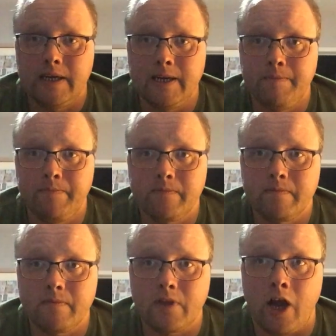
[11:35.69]

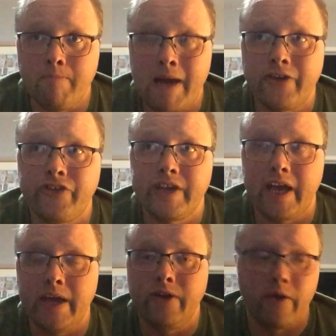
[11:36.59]
I managed to
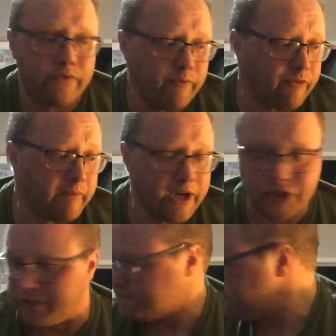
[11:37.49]
get enough
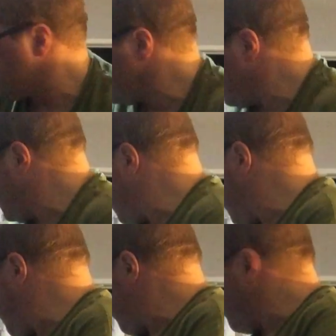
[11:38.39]
information
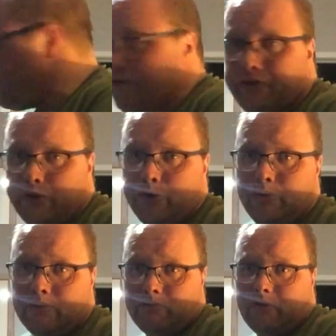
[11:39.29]

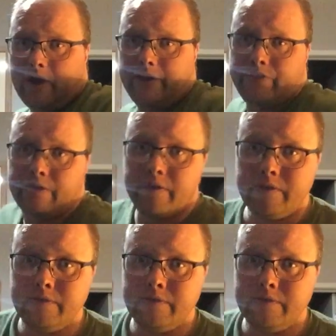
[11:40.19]
to write